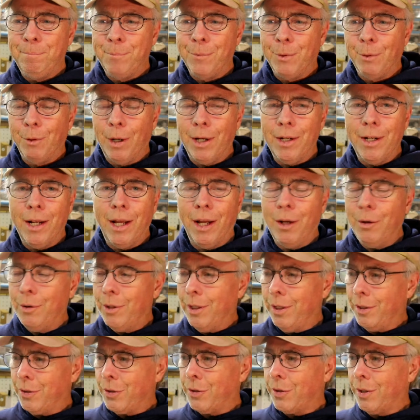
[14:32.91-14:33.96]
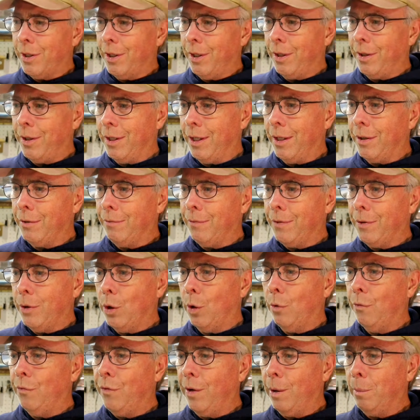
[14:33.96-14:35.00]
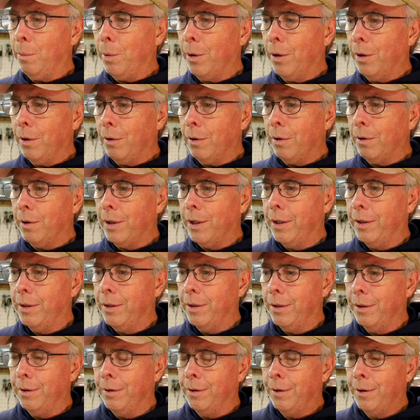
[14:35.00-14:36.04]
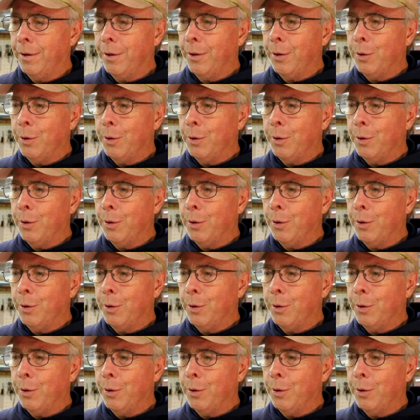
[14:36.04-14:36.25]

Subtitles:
Right now it's the end of November in the